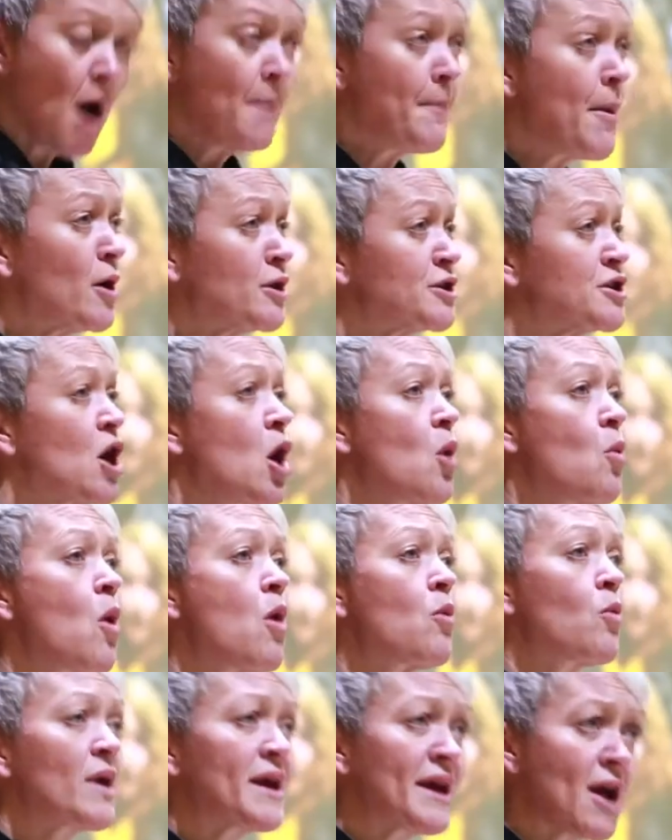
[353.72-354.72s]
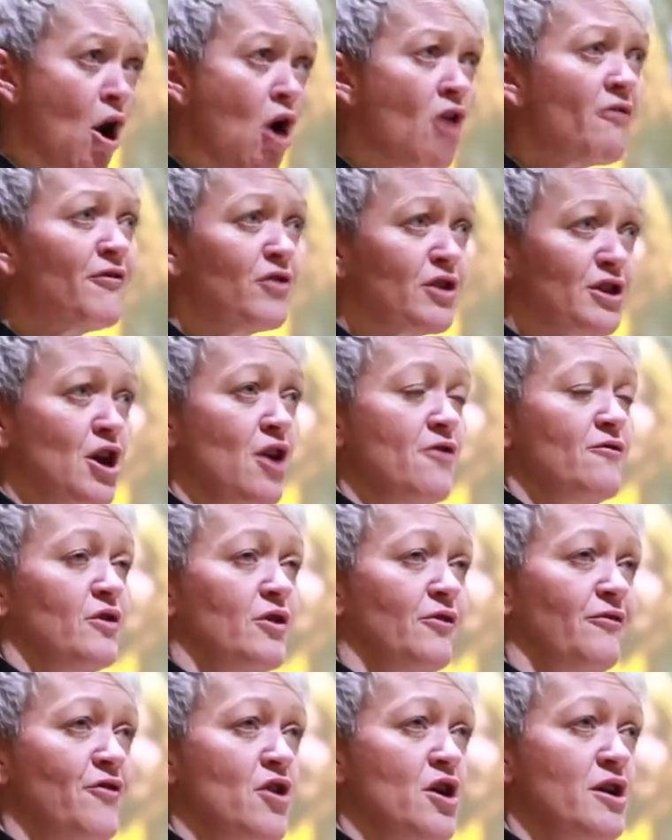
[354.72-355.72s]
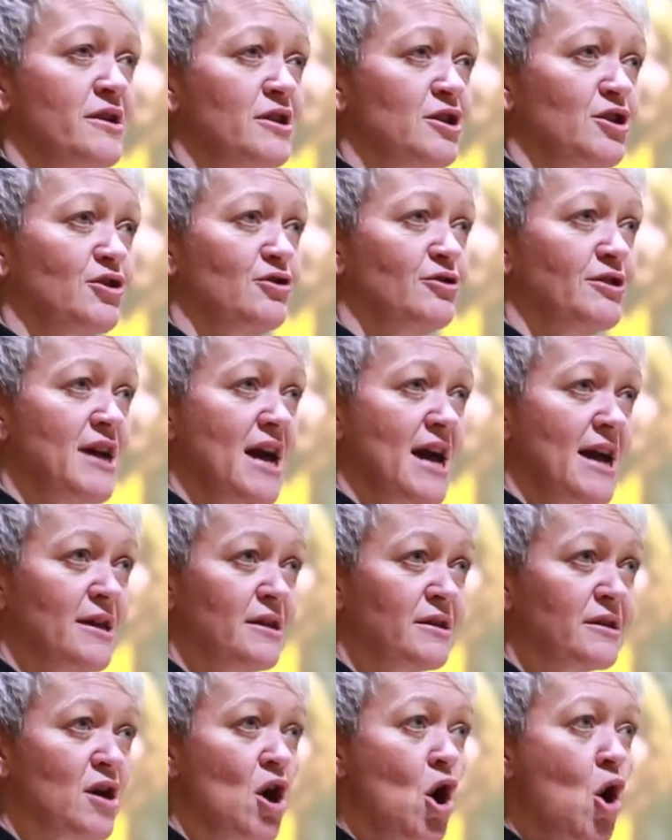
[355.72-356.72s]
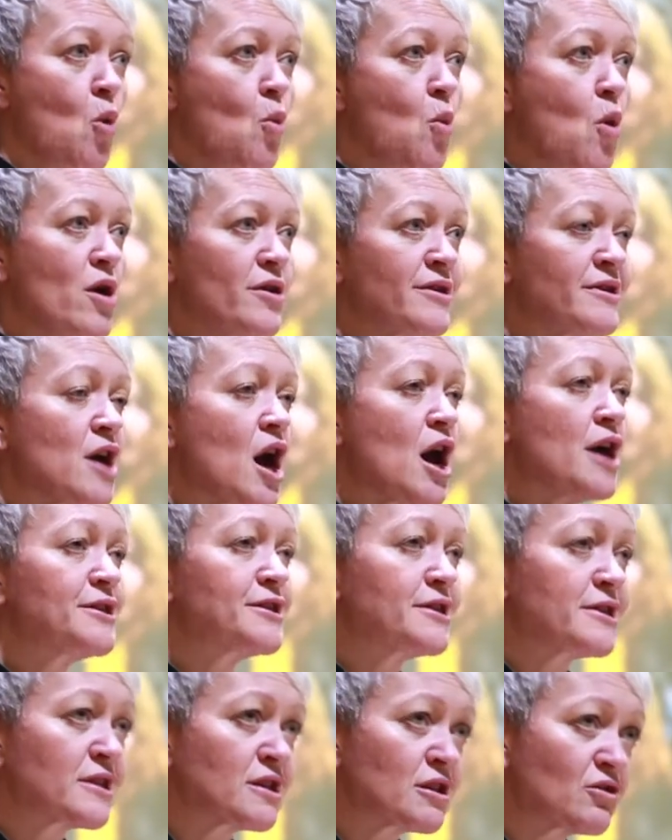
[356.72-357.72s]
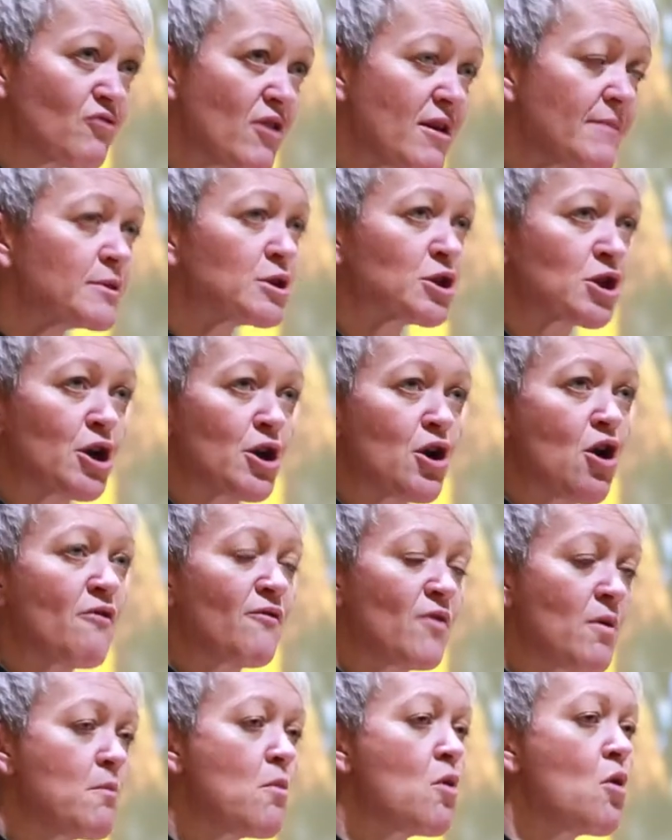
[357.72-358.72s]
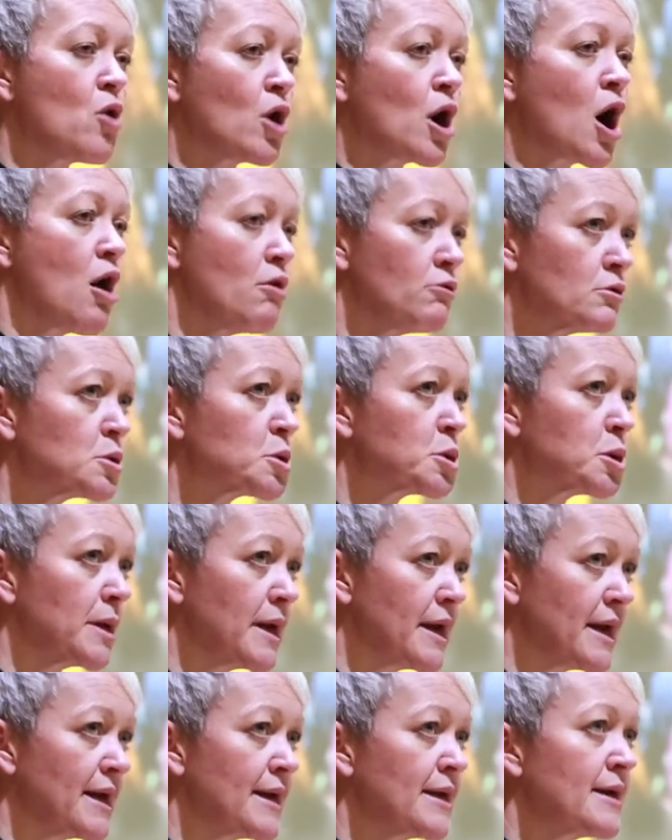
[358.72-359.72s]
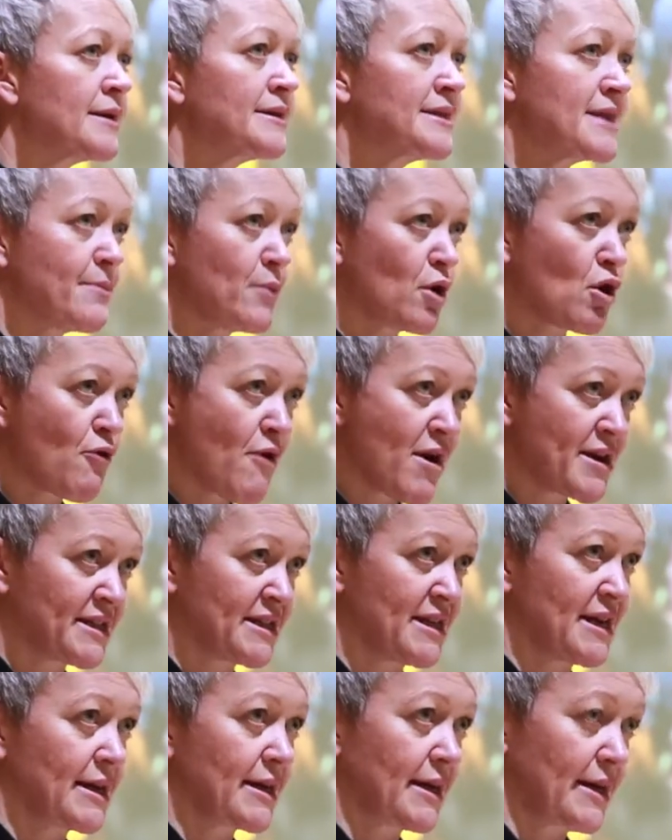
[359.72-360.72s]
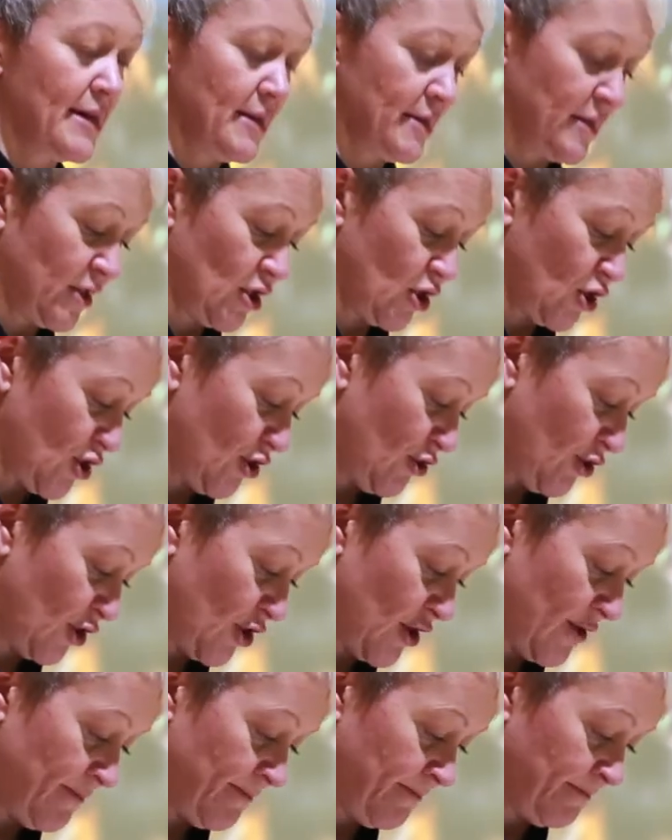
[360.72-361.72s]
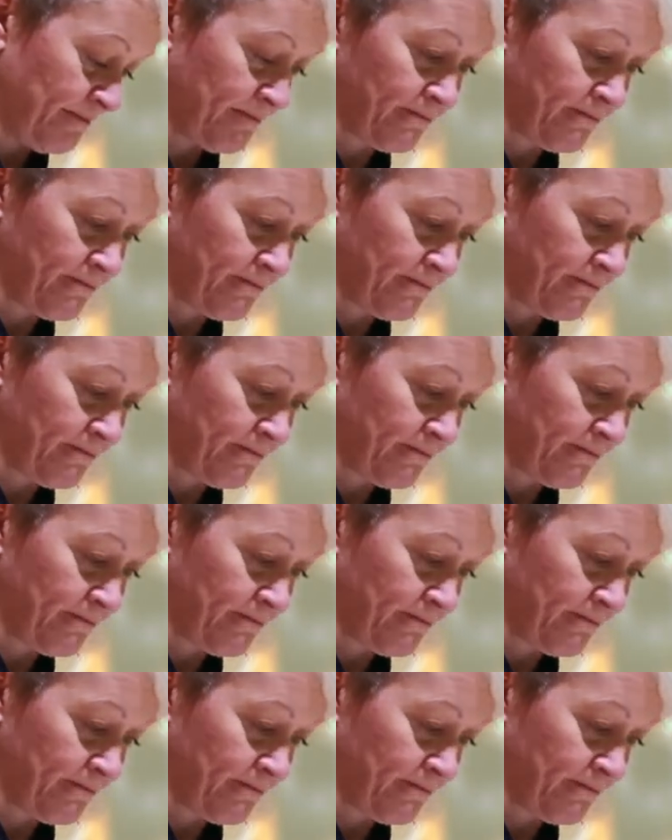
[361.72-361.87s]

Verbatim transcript: But what we offered over the first two days was a description of a more culturally democratic institution.